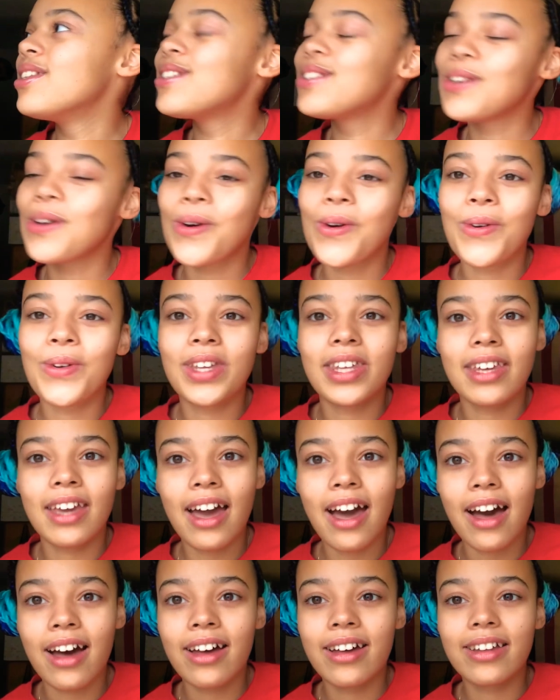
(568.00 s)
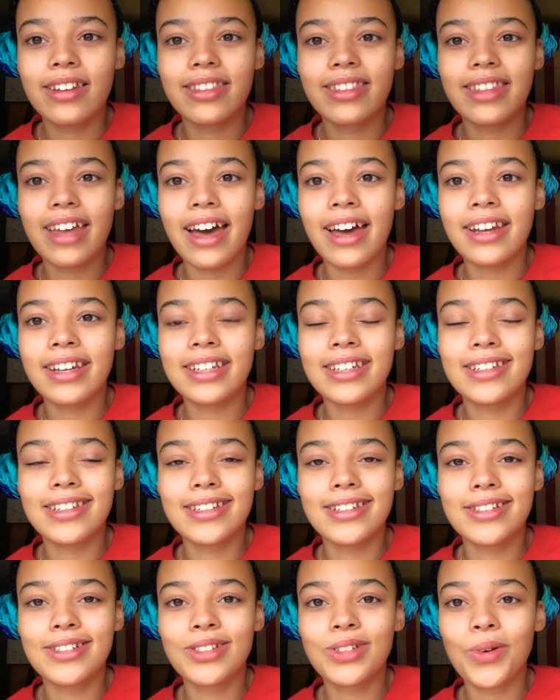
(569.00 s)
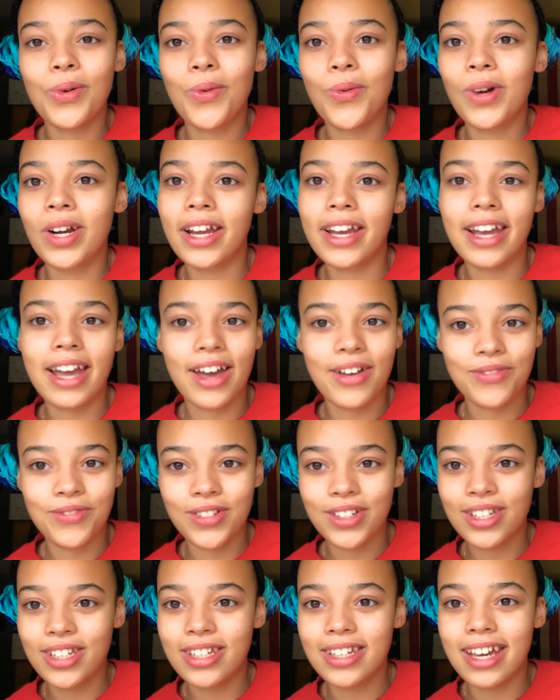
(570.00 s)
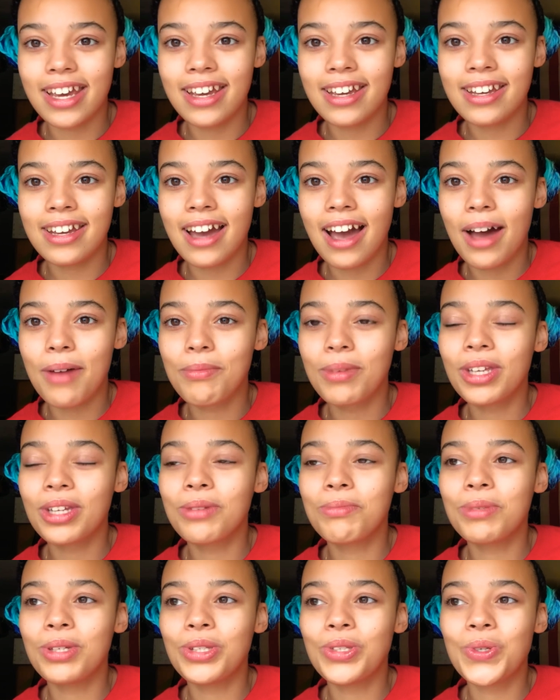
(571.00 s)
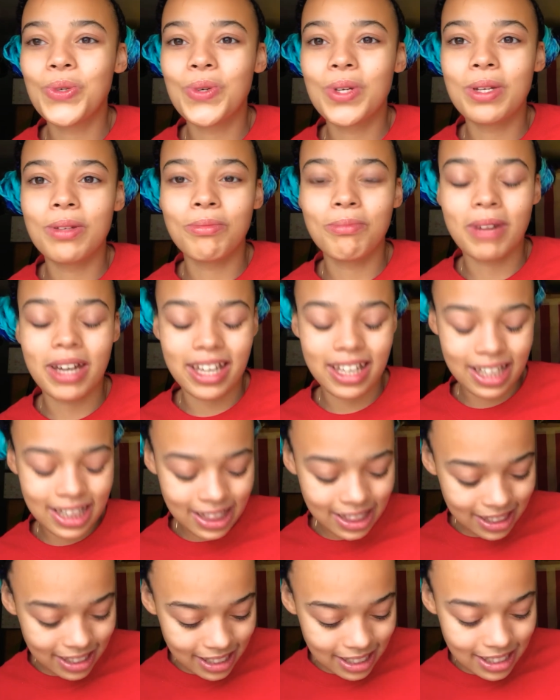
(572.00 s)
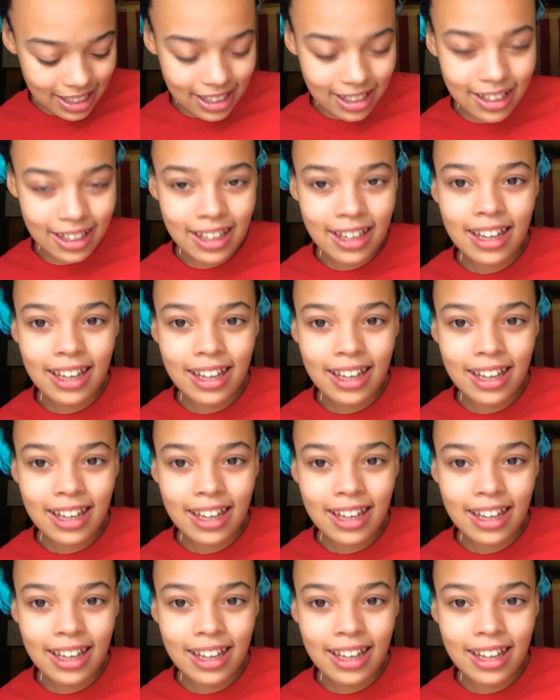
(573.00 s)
So yeah, that is what I have for today. I'm gonna be doing my cleaning,